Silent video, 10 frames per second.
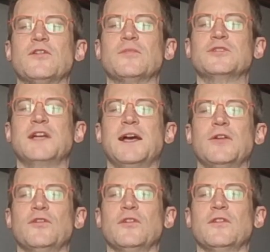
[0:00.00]

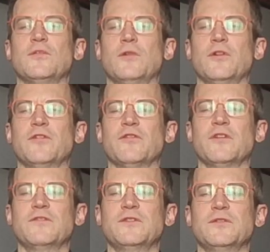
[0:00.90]
shadows on this wall in front
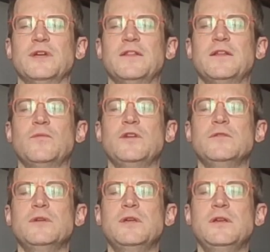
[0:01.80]
of you. And then when
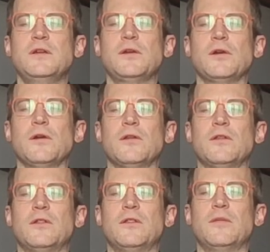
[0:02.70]
you hear
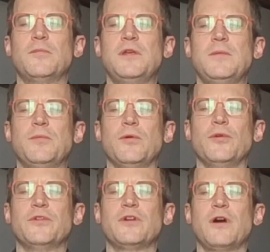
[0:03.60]
the people
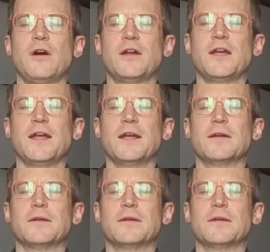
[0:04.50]
talking,